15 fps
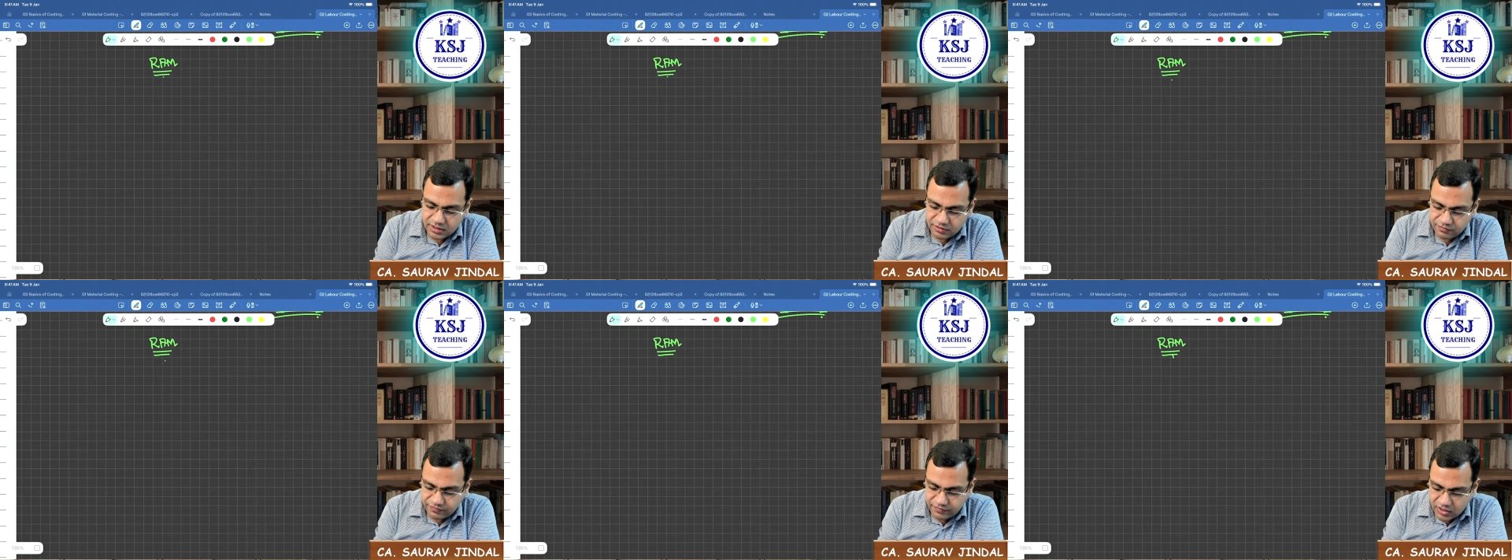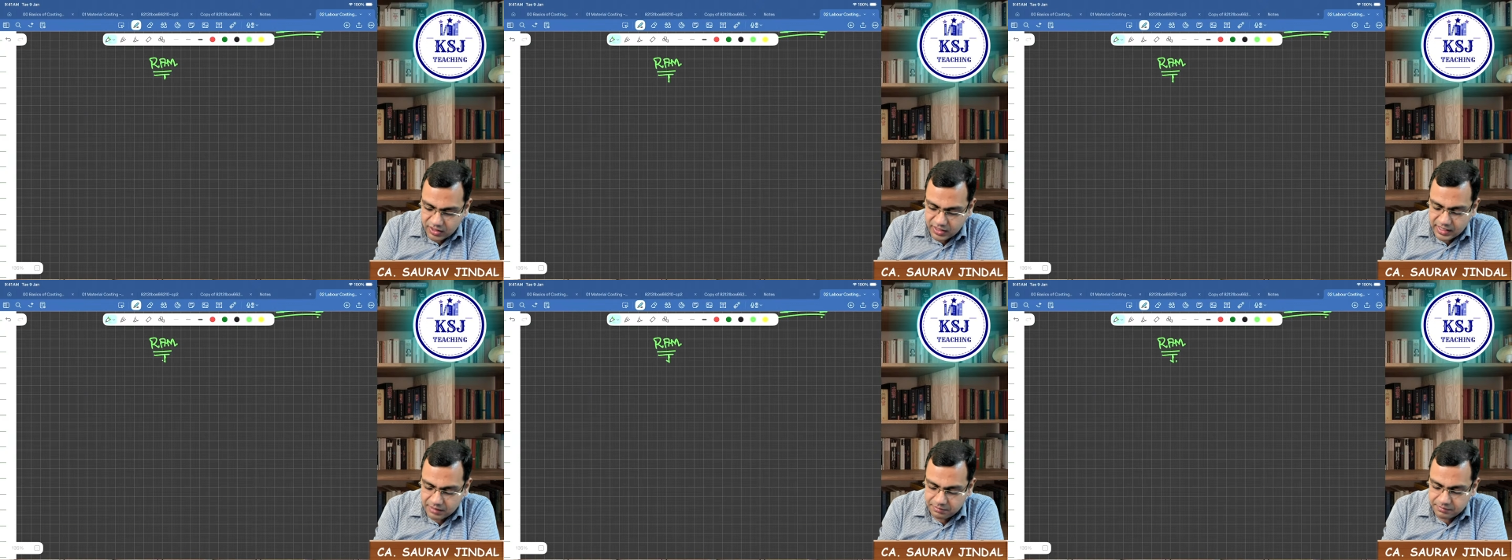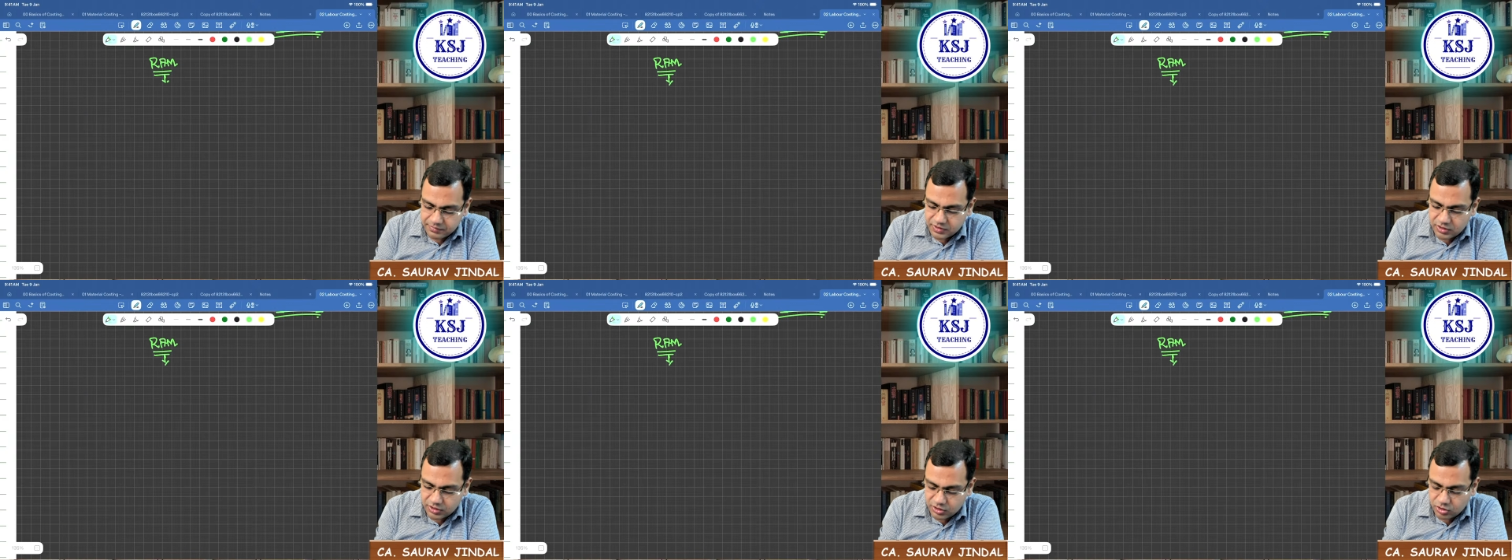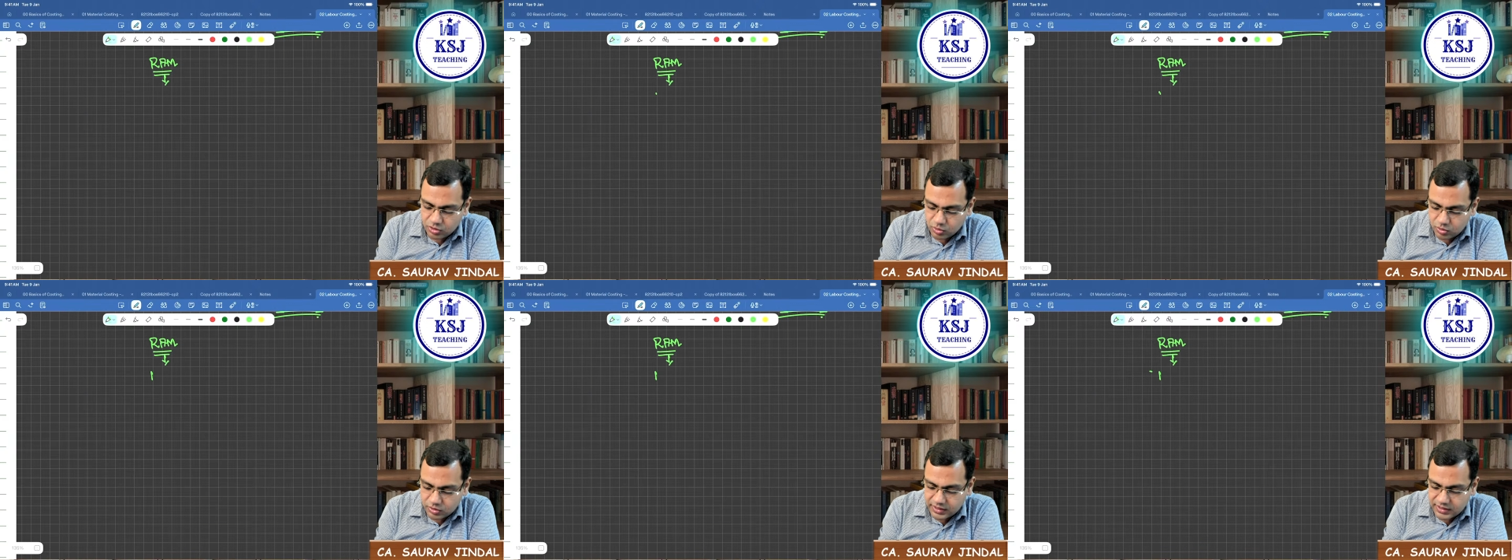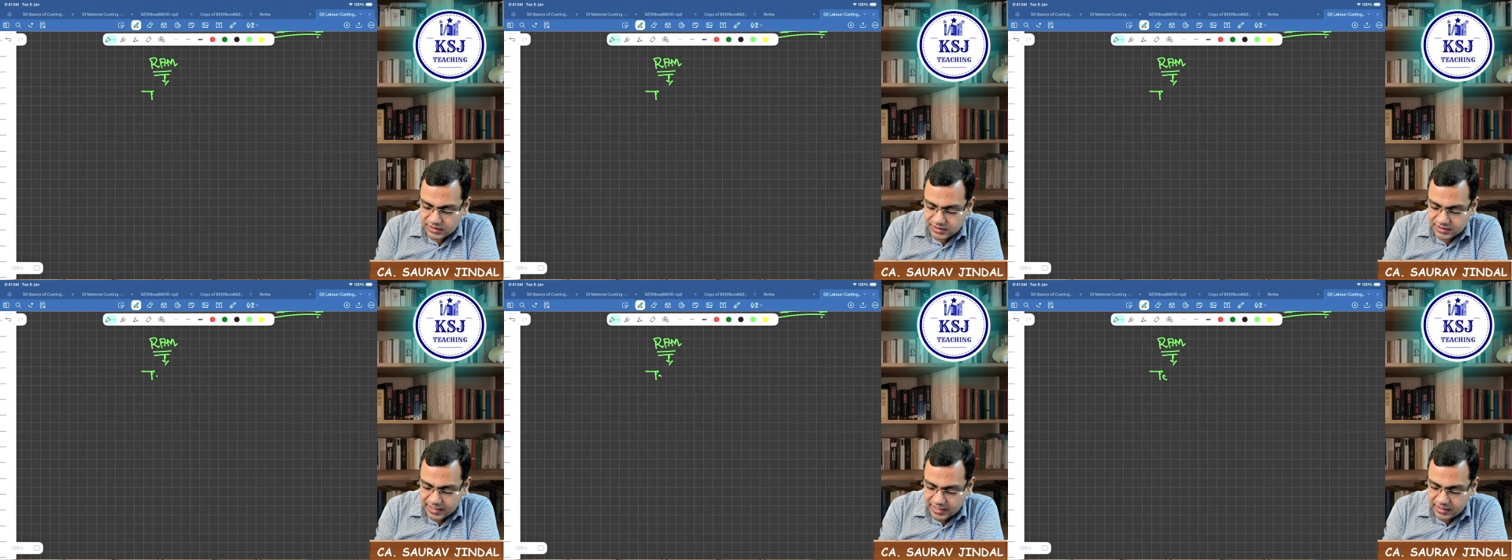For Ram, the total
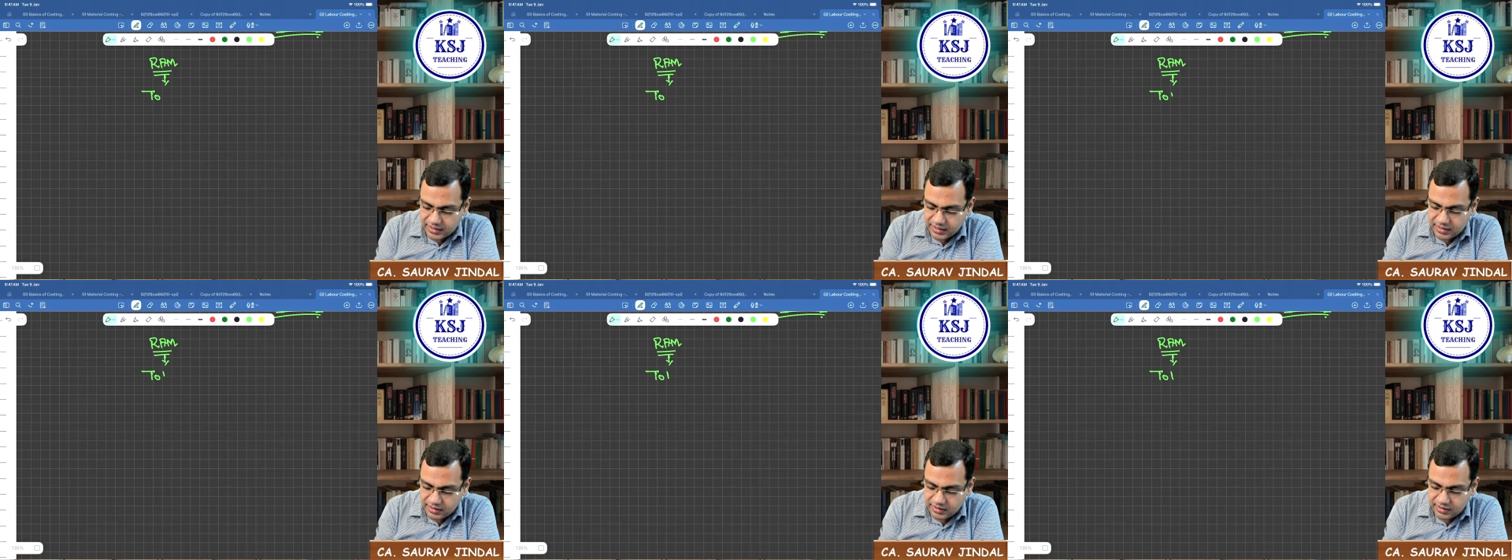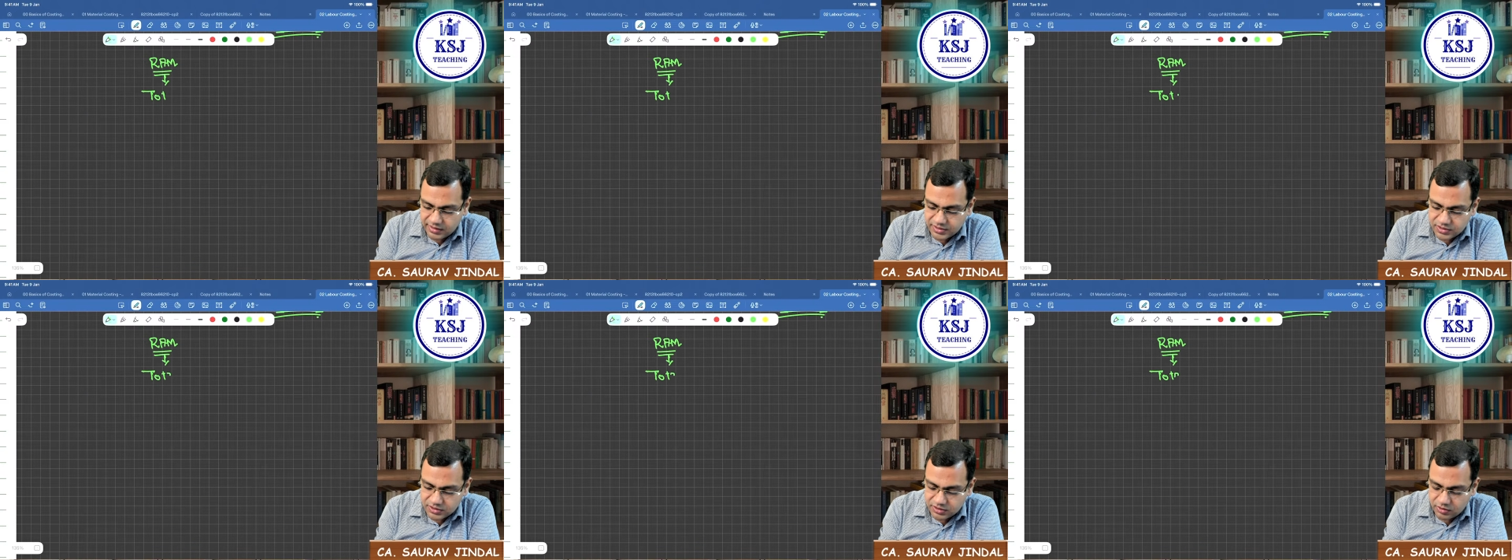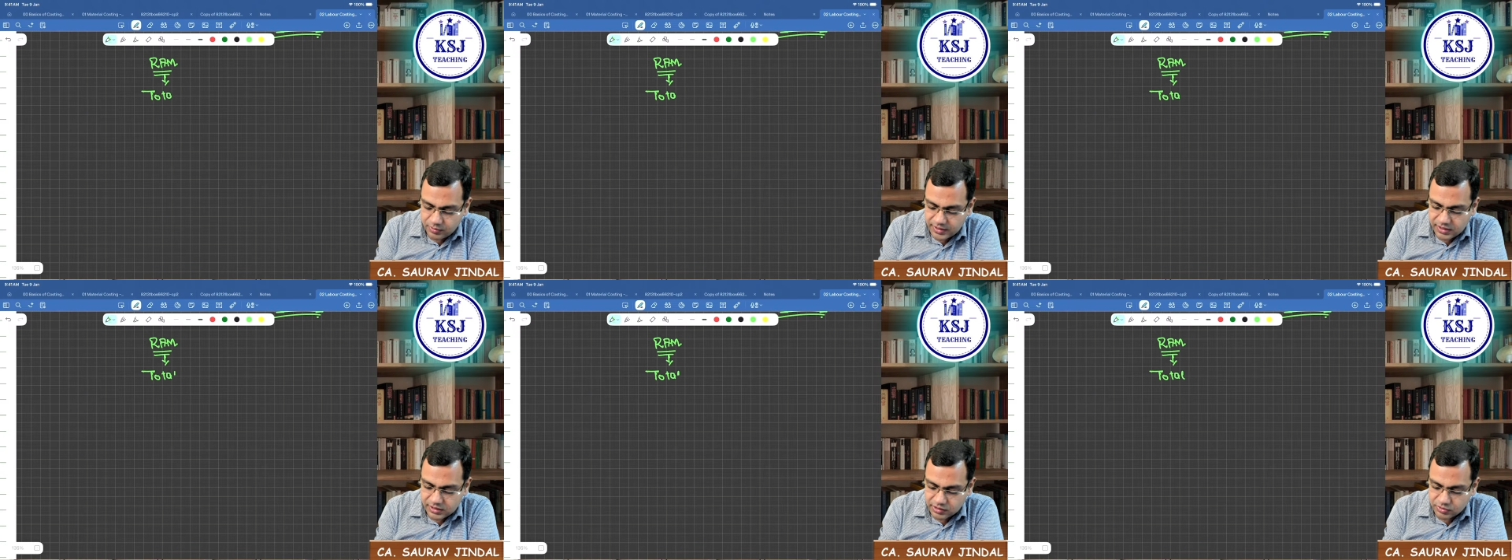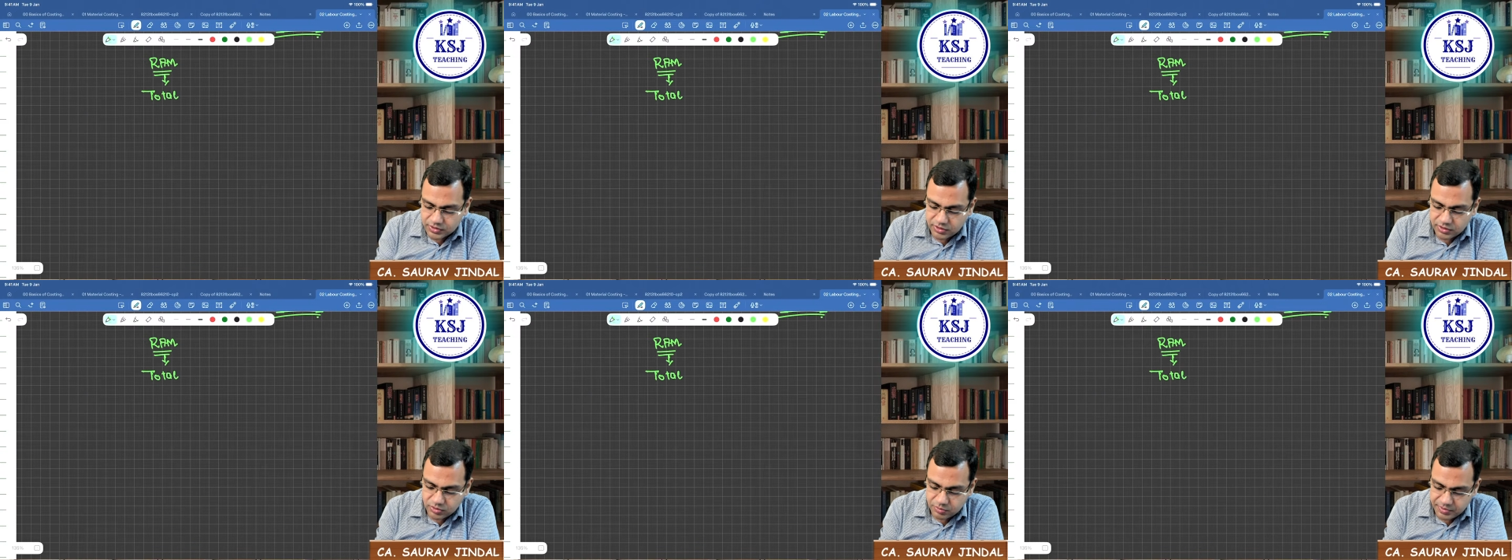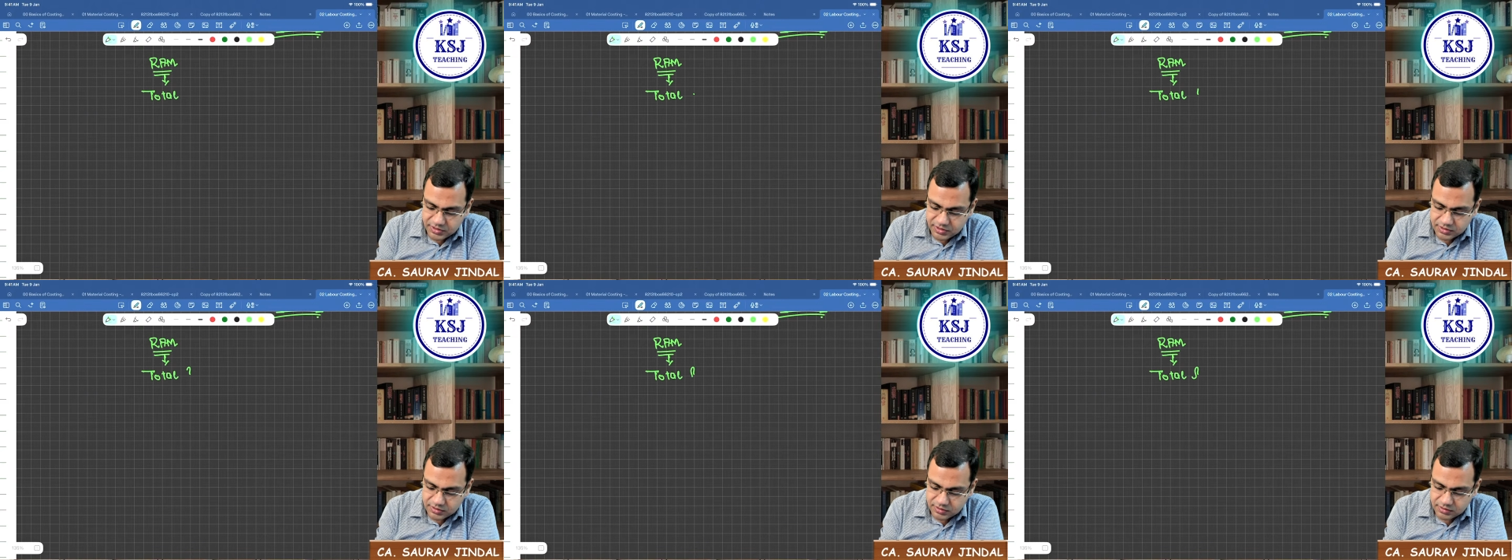salary is 12,000
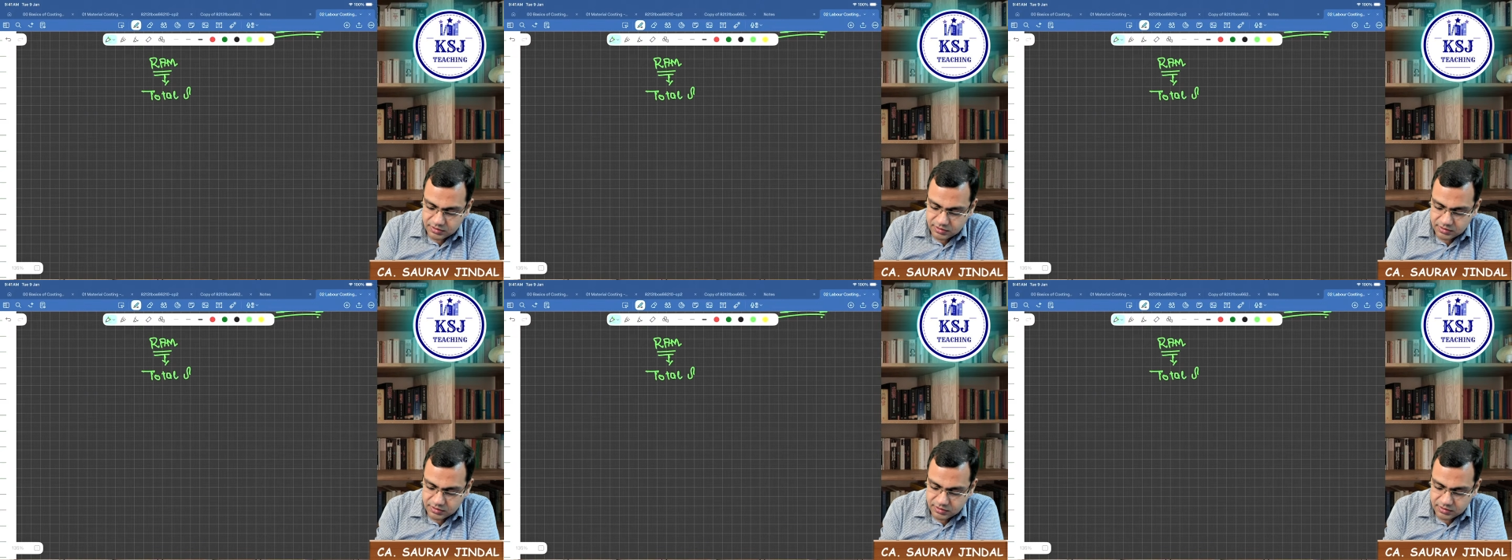rupees.